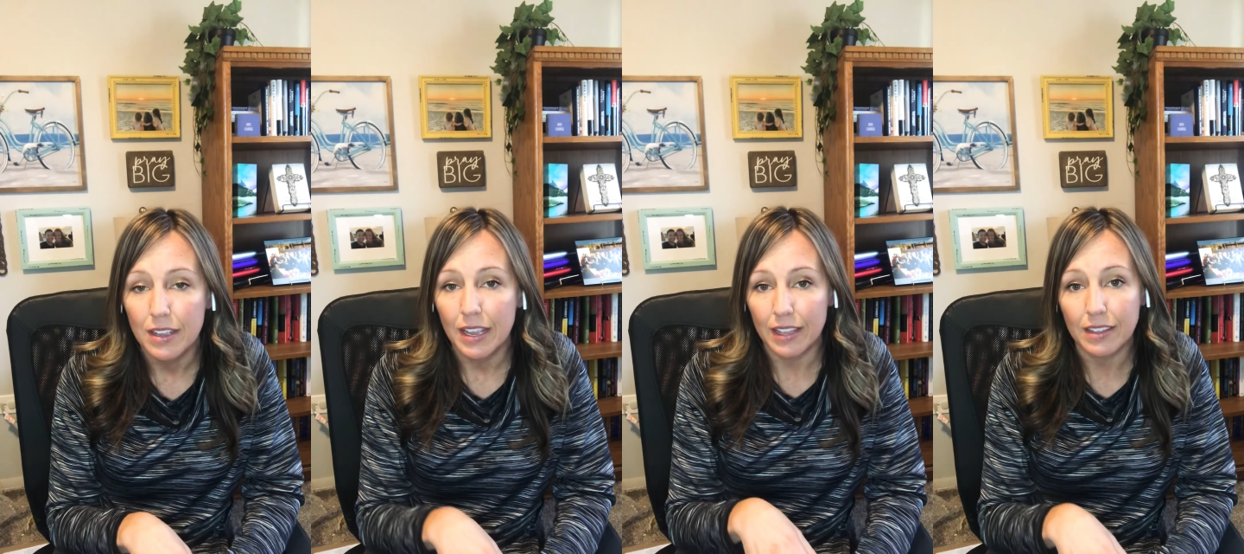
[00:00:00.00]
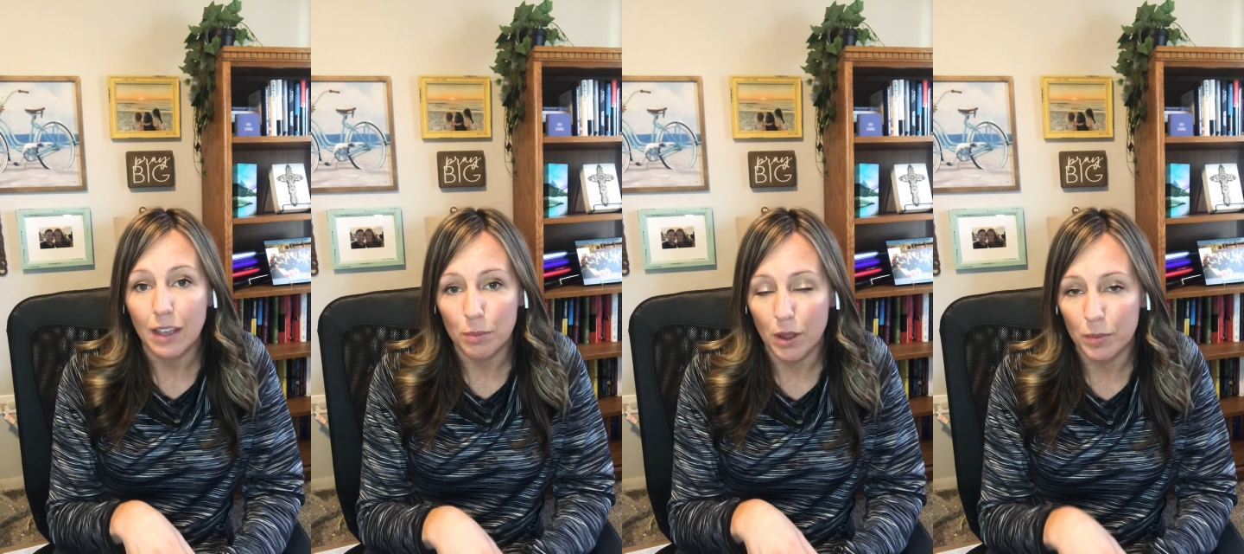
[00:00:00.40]
in the
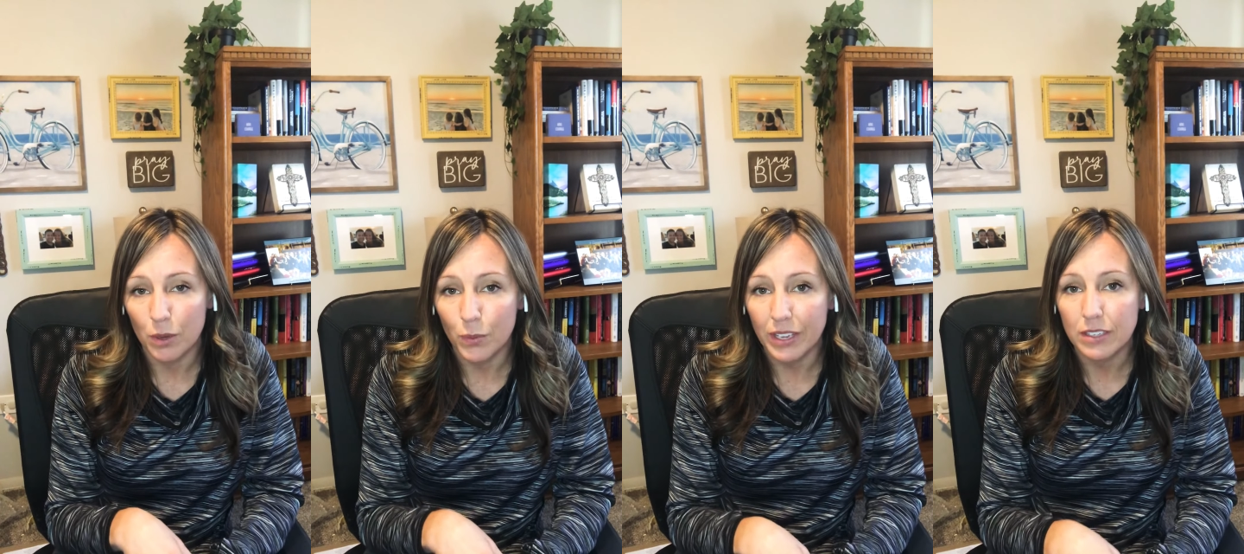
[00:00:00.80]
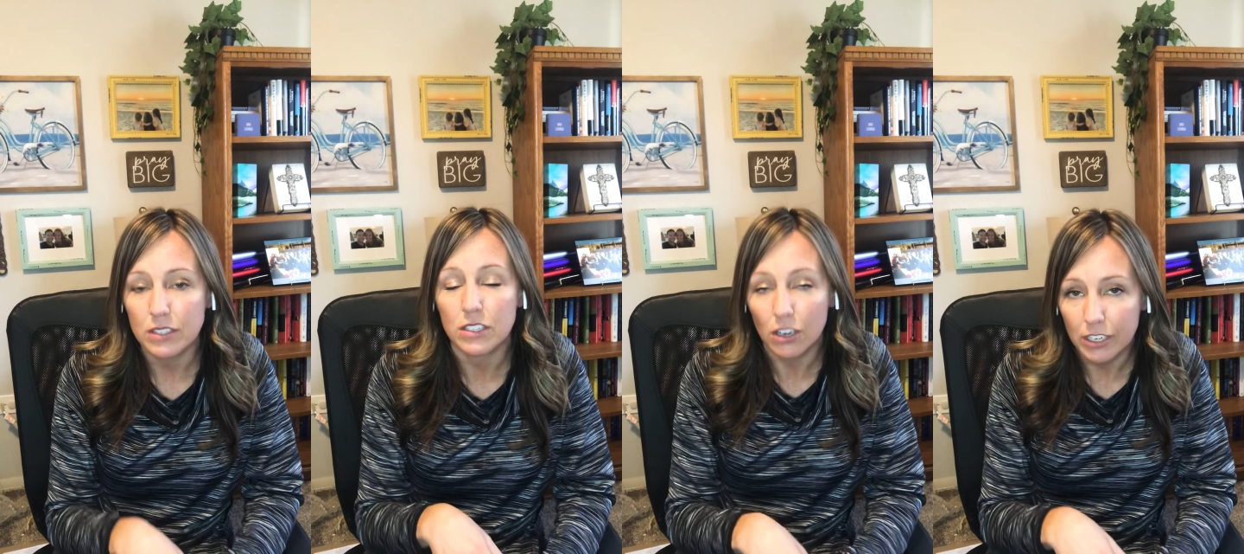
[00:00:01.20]
upcoming weeks,
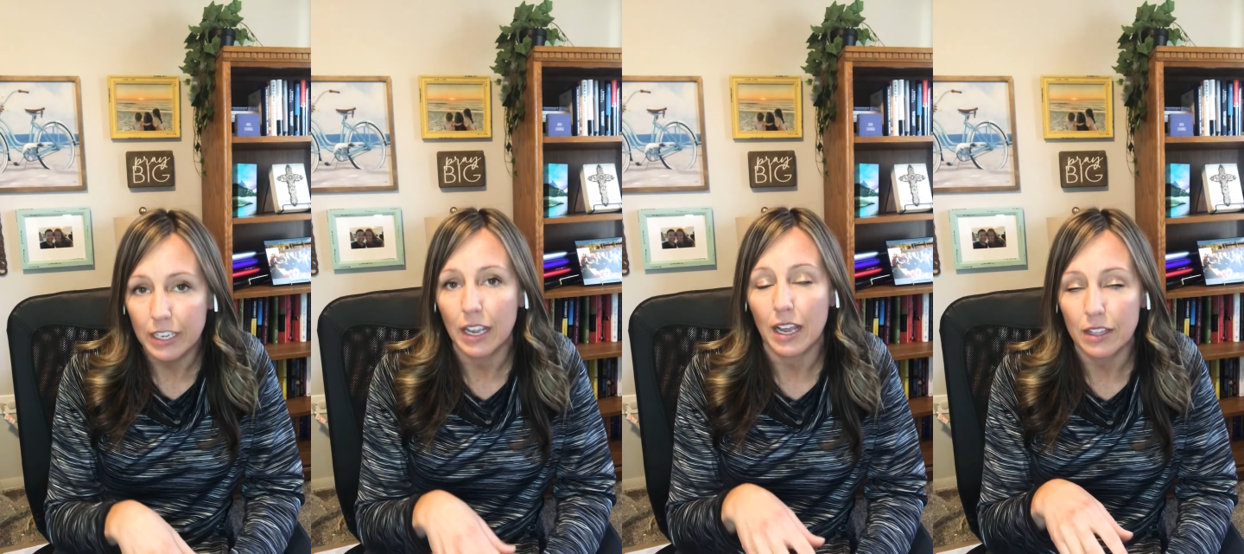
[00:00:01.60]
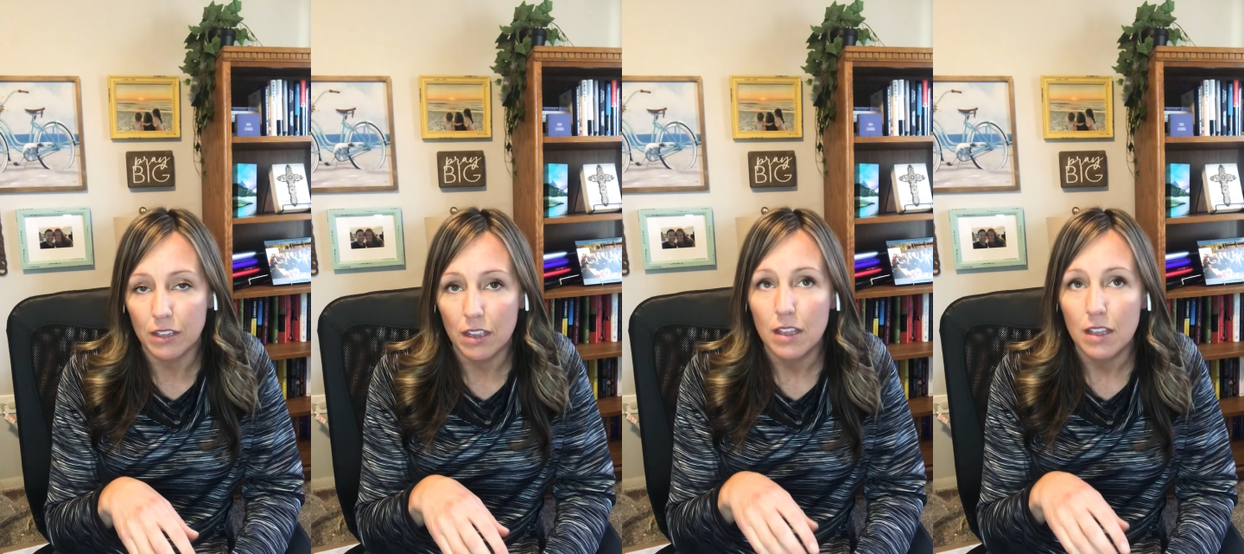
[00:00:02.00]
starting on